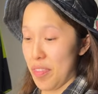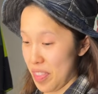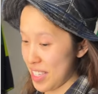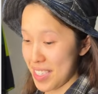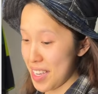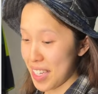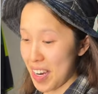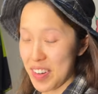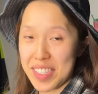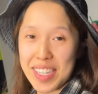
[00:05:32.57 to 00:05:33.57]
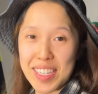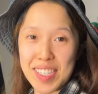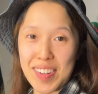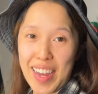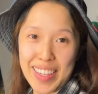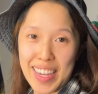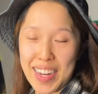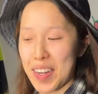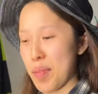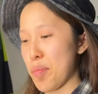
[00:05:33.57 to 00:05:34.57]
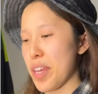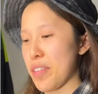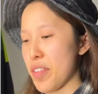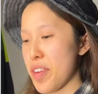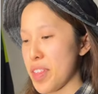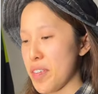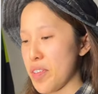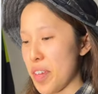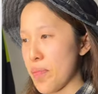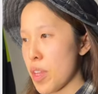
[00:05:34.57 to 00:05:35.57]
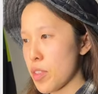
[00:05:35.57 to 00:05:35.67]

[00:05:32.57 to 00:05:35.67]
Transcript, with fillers: it's not guaranteed, so I can't complain. Very lovely.